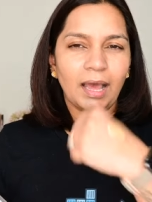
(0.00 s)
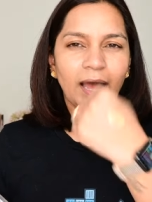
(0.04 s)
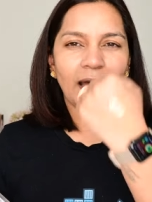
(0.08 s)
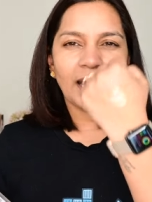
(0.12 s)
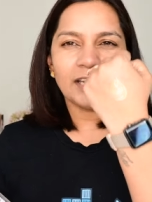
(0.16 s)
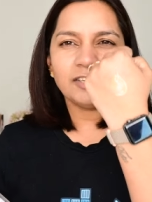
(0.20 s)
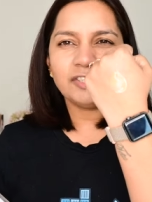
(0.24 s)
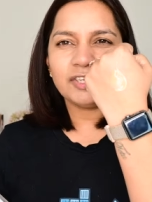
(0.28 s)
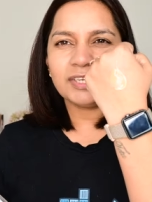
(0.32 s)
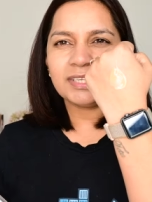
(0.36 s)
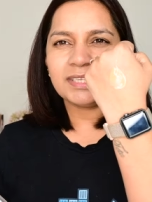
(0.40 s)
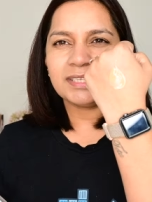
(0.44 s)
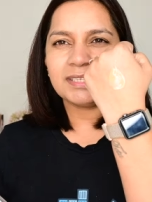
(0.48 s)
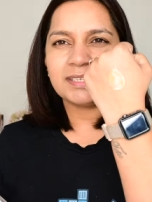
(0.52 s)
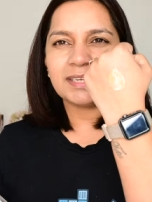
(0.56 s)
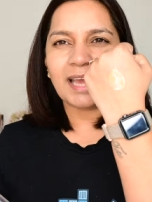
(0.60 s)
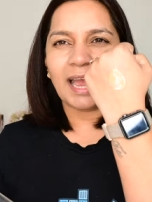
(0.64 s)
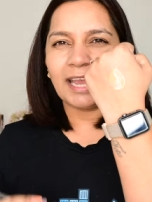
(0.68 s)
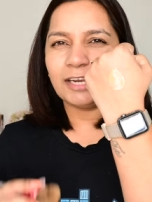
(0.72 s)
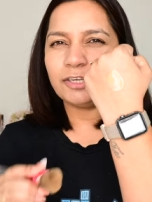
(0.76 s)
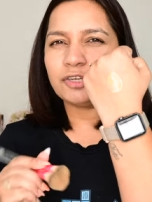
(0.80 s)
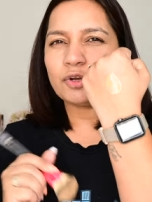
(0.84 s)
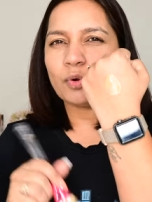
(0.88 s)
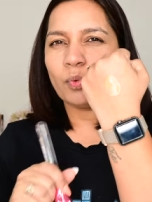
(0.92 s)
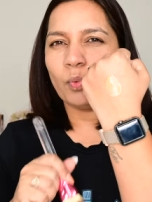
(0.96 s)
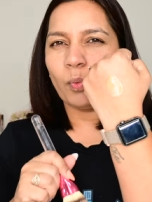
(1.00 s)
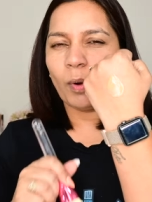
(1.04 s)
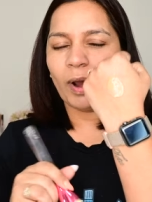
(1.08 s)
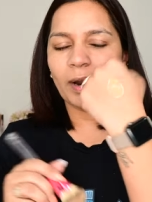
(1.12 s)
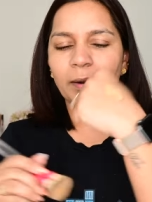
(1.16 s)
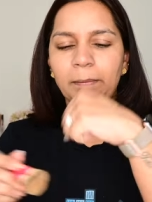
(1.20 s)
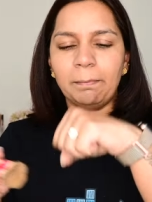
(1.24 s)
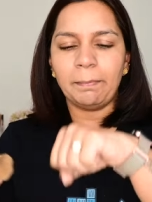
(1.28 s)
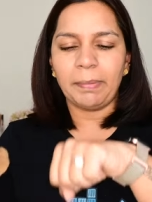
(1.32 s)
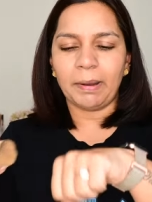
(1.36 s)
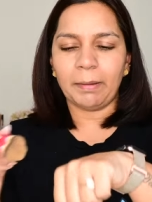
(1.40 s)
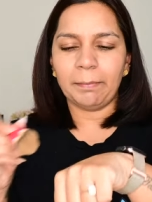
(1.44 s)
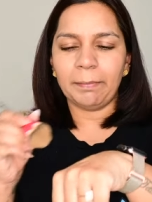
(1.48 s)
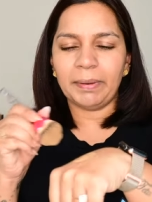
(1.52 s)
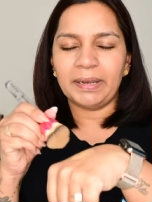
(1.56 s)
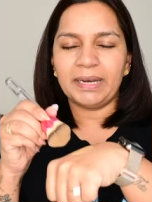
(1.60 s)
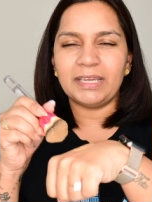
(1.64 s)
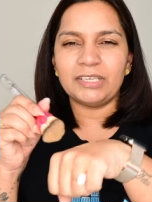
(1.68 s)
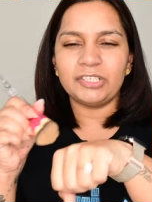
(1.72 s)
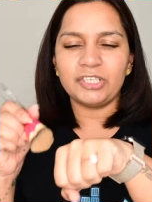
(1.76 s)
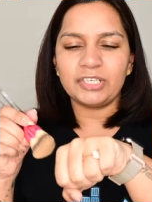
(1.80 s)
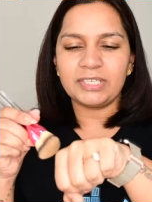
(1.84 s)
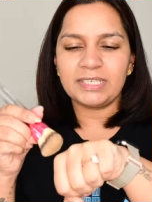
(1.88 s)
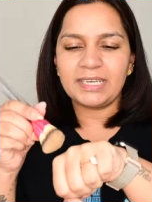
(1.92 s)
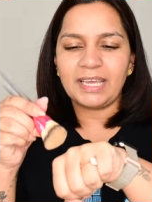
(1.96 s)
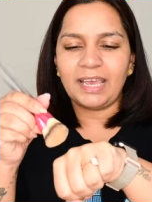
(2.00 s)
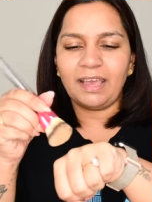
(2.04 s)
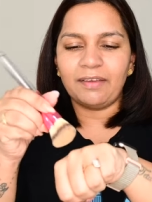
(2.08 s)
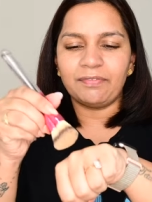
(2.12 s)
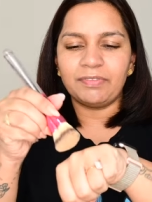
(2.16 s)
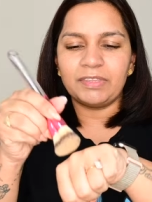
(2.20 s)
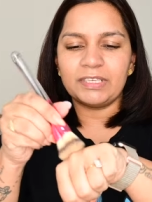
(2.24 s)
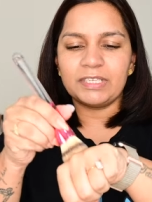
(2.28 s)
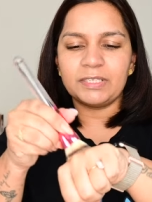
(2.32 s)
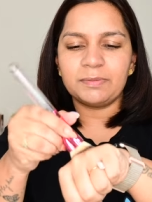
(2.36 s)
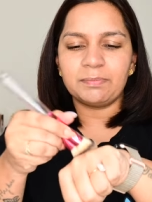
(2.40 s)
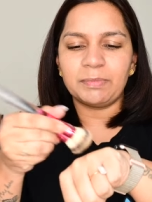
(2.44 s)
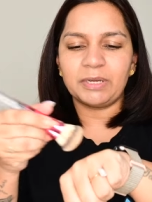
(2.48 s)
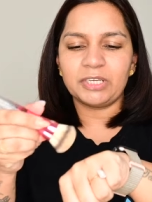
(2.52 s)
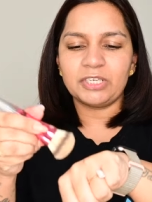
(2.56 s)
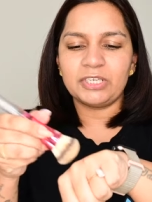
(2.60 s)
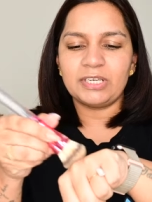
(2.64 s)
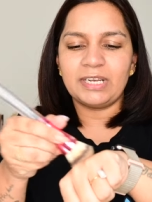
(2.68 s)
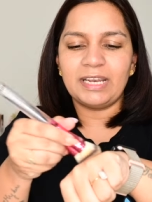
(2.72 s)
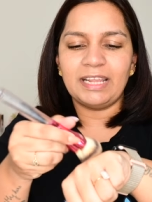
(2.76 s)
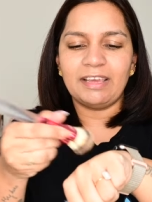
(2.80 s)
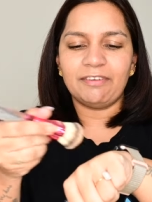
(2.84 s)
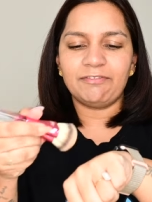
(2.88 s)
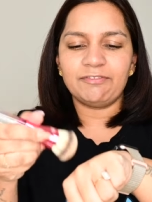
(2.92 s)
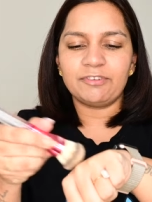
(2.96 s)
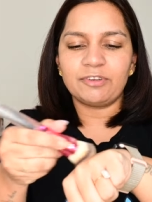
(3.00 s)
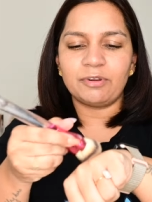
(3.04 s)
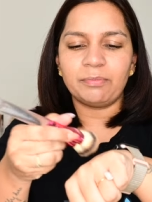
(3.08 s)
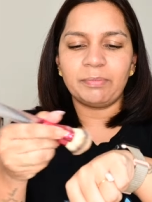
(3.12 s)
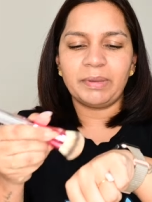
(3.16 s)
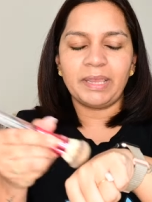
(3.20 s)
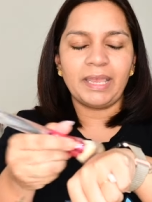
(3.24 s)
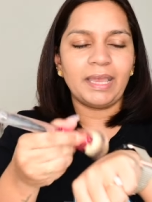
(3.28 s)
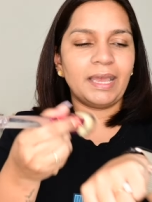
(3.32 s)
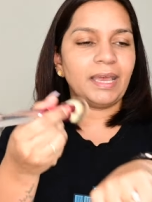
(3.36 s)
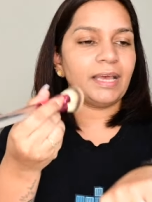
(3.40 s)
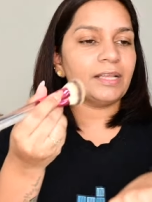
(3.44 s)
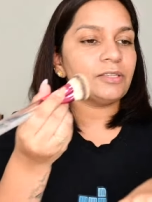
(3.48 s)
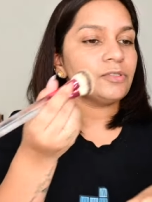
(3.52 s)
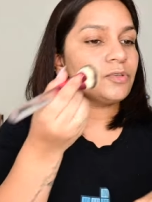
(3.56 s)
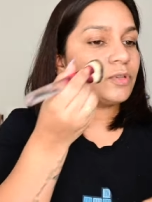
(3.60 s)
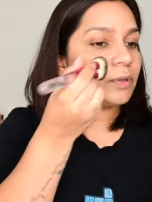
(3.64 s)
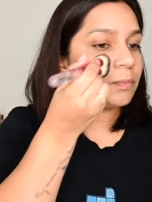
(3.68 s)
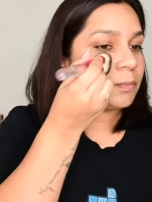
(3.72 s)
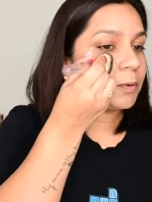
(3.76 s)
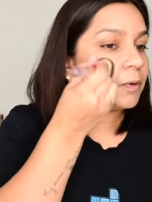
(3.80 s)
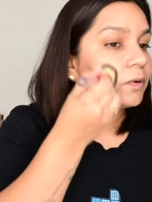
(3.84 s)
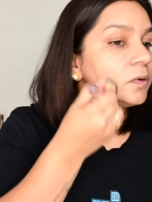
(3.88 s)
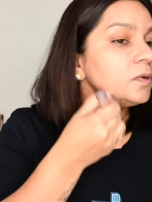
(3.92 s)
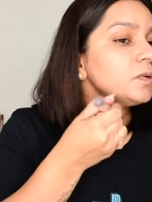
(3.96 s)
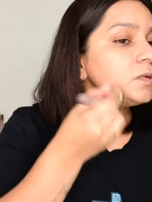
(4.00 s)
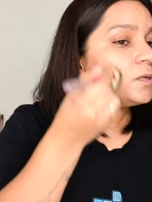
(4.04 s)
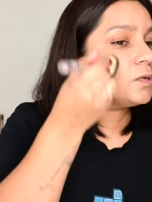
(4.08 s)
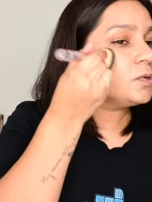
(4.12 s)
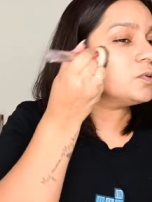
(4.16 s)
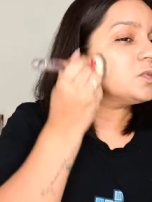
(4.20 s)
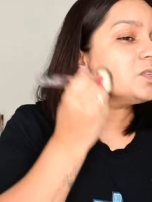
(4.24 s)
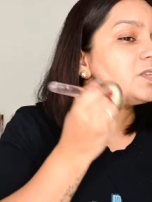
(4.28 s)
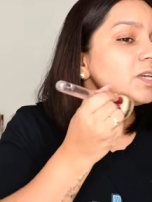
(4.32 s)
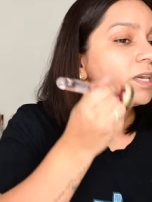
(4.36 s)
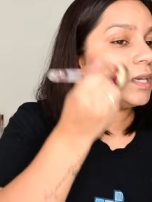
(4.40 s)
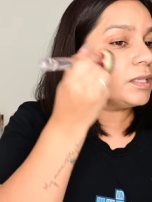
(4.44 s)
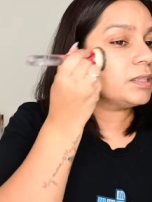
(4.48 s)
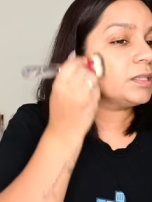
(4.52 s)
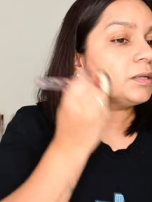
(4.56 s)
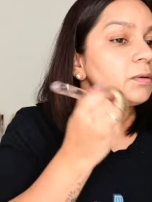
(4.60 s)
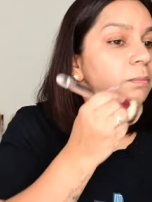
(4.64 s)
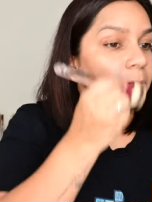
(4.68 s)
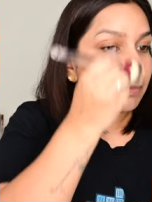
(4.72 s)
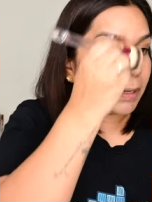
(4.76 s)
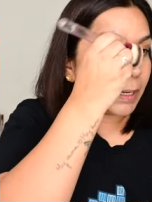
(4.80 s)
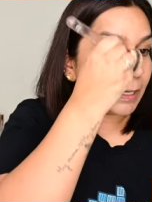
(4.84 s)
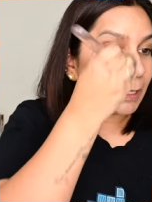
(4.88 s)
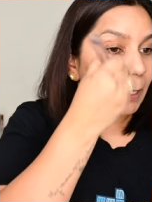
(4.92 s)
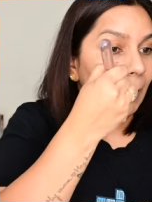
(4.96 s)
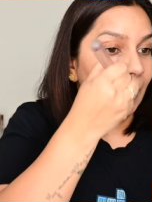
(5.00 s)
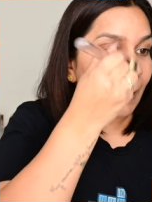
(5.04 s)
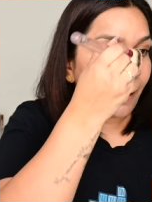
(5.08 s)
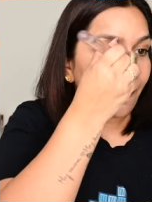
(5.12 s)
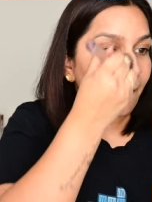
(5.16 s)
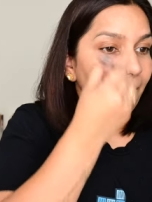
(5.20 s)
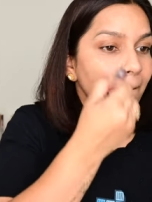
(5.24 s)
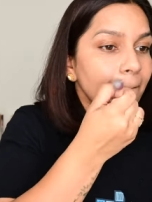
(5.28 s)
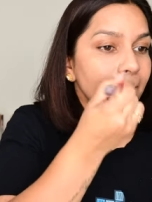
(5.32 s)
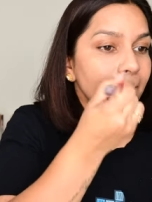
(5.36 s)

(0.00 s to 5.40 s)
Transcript: I just, I took one pump and I just have this much left on my hand, so I'm going to take the remaining